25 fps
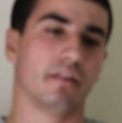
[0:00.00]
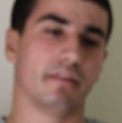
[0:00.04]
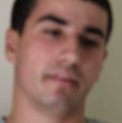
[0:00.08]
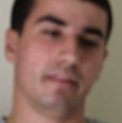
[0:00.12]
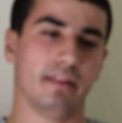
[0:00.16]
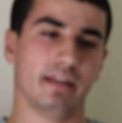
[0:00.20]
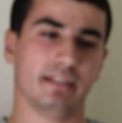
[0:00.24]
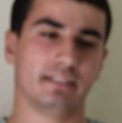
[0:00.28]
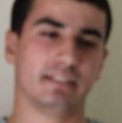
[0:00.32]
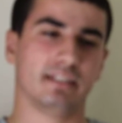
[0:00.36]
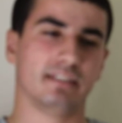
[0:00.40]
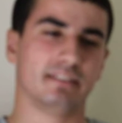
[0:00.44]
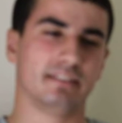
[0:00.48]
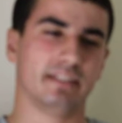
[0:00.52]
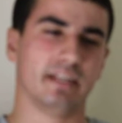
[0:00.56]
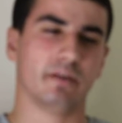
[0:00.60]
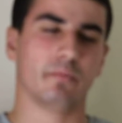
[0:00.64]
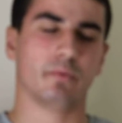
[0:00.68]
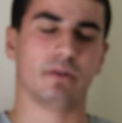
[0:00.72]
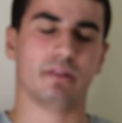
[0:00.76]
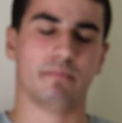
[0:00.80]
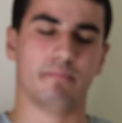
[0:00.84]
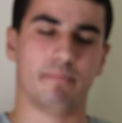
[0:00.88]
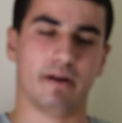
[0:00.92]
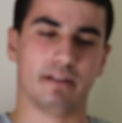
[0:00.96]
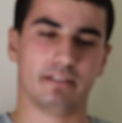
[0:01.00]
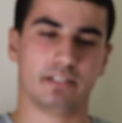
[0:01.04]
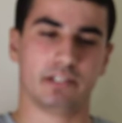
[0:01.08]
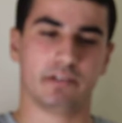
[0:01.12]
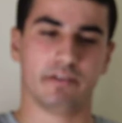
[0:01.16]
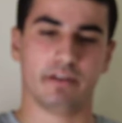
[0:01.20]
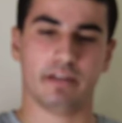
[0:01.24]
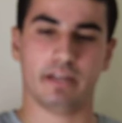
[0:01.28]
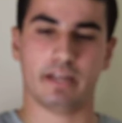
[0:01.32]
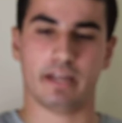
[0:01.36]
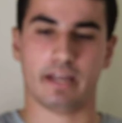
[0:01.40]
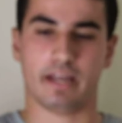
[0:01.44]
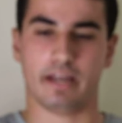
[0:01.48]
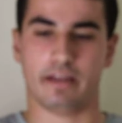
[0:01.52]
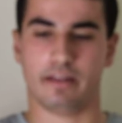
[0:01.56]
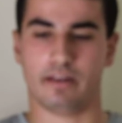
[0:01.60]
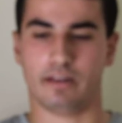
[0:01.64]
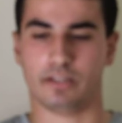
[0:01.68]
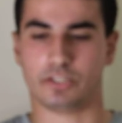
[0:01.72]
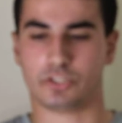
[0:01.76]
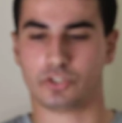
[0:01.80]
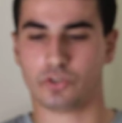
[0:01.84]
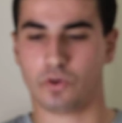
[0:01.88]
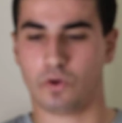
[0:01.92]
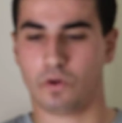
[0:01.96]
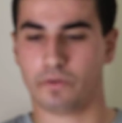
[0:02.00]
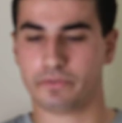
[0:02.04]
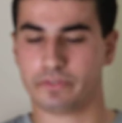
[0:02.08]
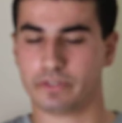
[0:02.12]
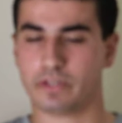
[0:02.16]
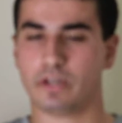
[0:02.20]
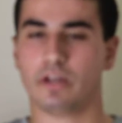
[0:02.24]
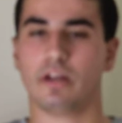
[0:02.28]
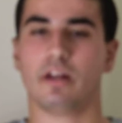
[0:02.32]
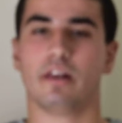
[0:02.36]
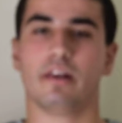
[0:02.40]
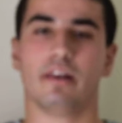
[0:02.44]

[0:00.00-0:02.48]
This is it with battery and assault.